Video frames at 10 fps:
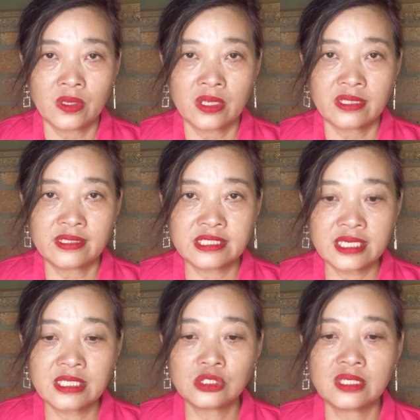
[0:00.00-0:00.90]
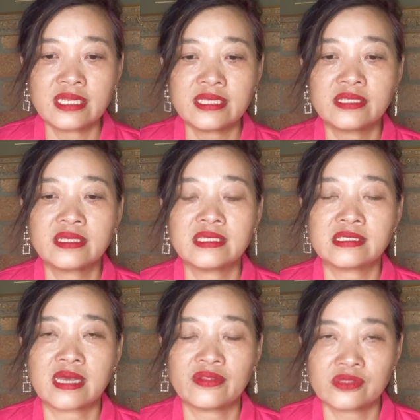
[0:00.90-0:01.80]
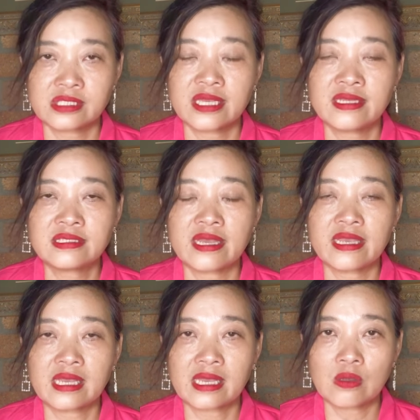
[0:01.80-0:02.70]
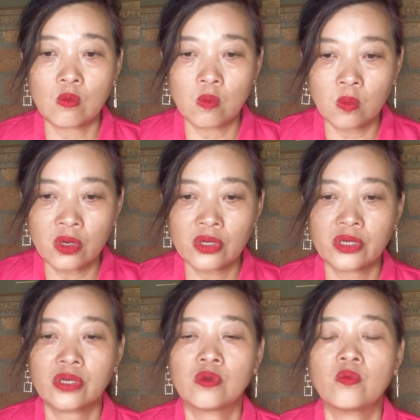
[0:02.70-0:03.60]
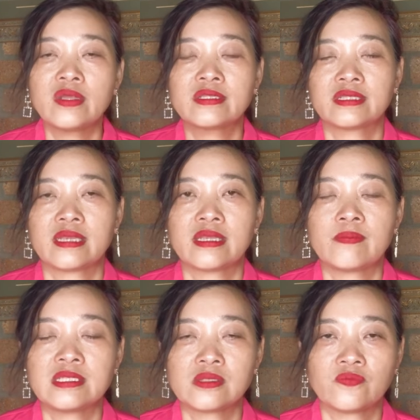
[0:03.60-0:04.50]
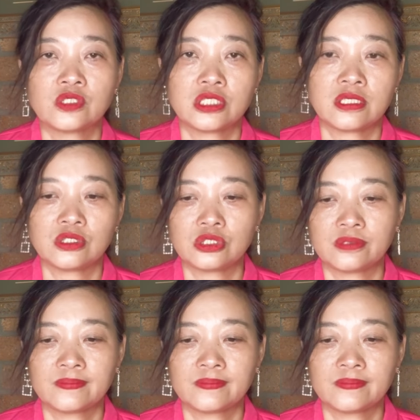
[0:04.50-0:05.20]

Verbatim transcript: The change leader is, understands and can work with the dynamics of change.